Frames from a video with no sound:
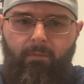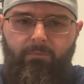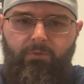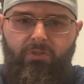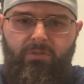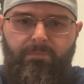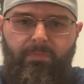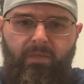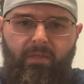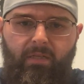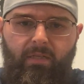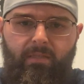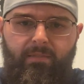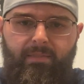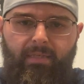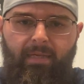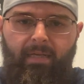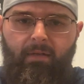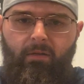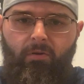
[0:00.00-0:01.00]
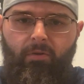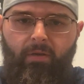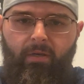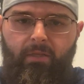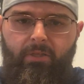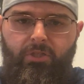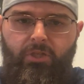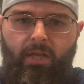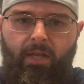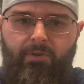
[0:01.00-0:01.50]
just because I had
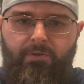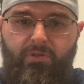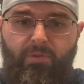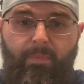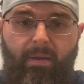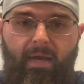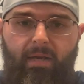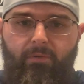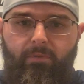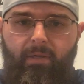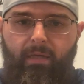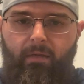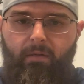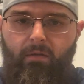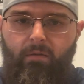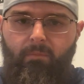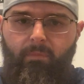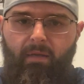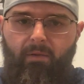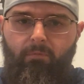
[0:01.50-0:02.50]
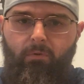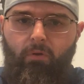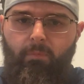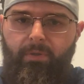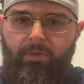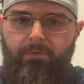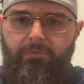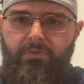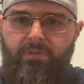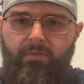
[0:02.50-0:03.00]
already changed the battery out in my
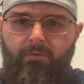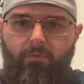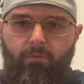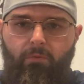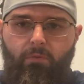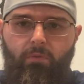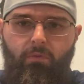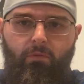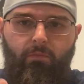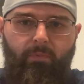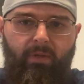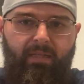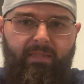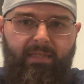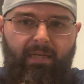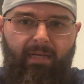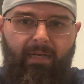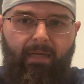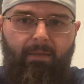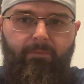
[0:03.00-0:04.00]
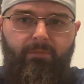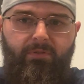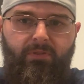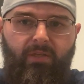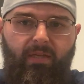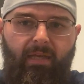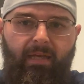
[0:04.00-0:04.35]
Romeo Zero 3 times,